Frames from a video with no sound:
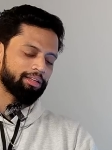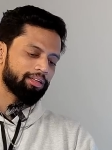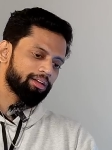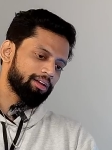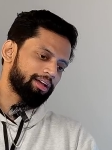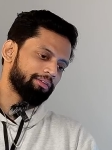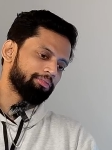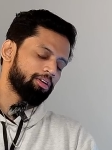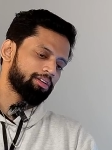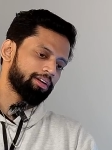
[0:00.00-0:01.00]
I think like
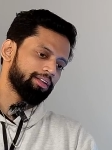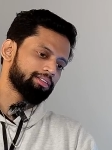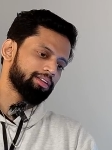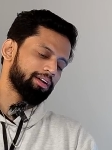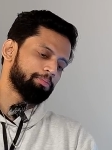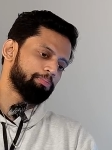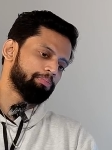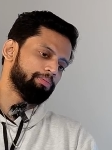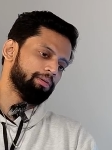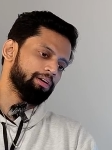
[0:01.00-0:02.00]
I've not reached that
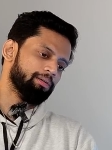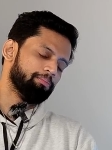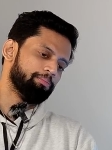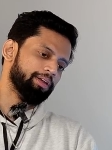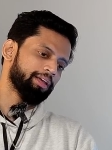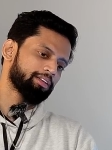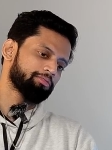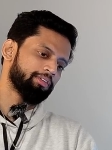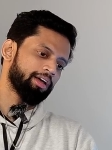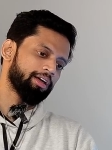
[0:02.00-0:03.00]

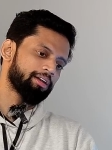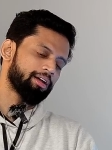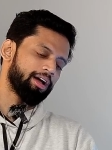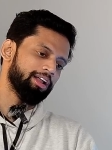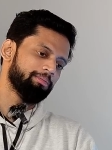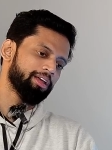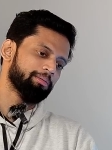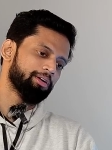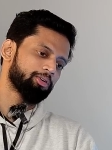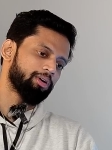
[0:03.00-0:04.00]
place where I'll be
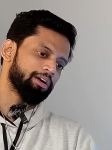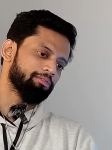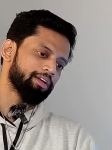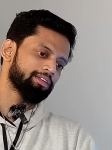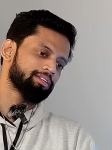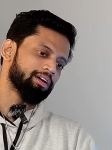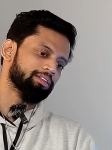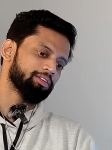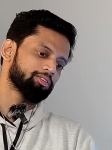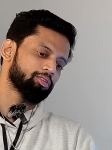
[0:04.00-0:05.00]
able to advise
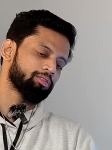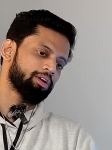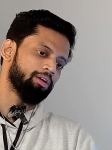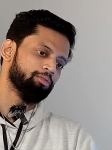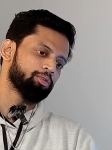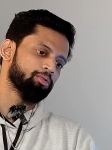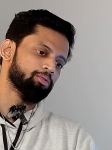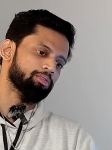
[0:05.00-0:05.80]
others on how to